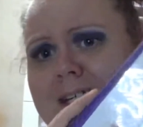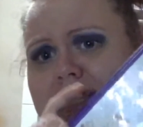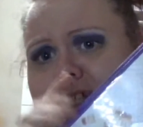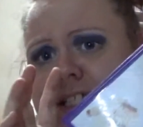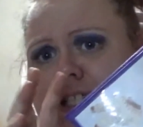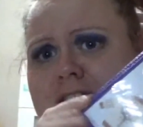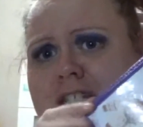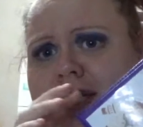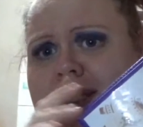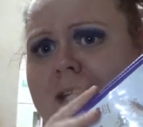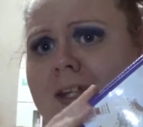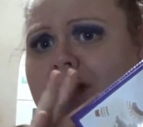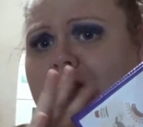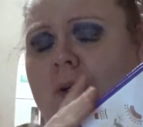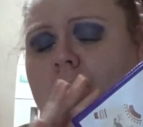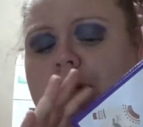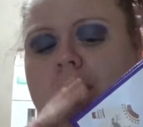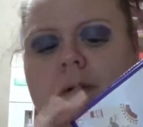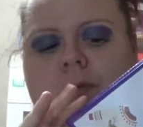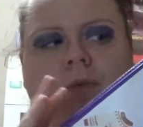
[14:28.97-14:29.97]
it's just a
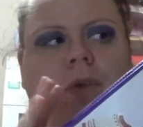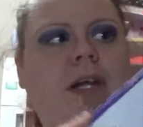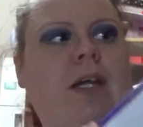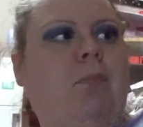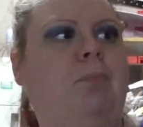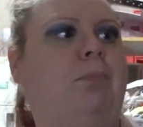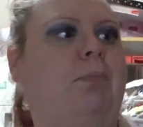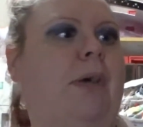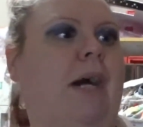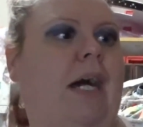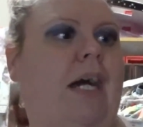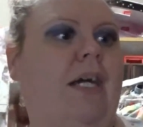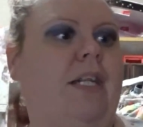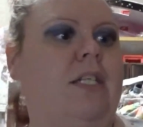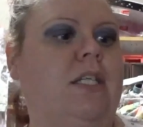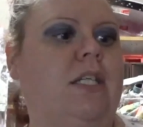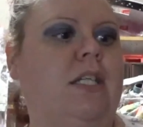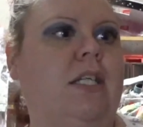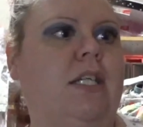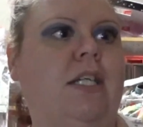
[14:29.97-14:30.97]
3-ring
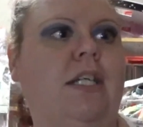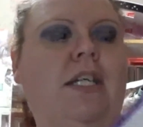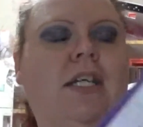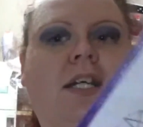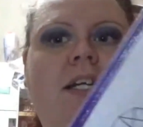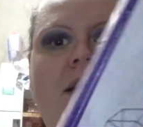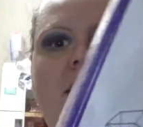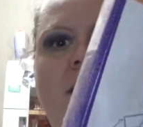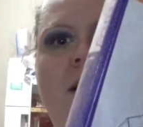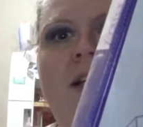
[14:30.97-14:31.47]
binder,